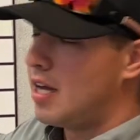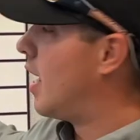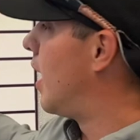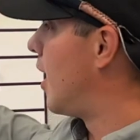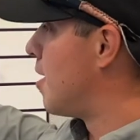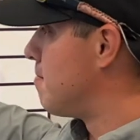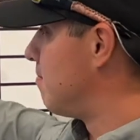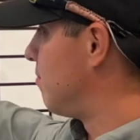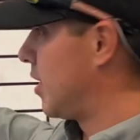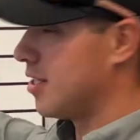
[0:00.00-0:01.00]

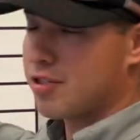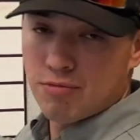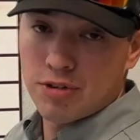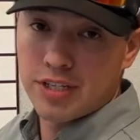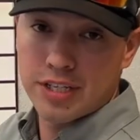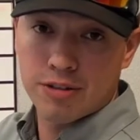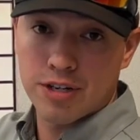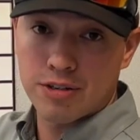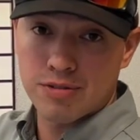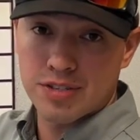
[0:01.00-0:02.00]
Um, it's a really
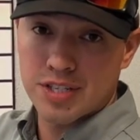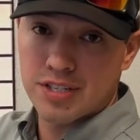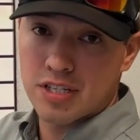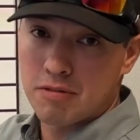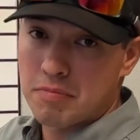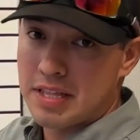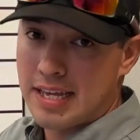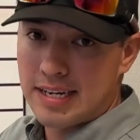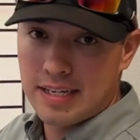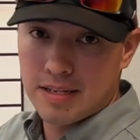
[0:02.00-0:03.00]
critical system.
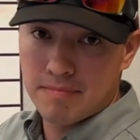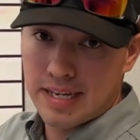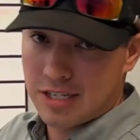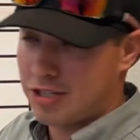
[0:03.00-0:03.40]
They need to make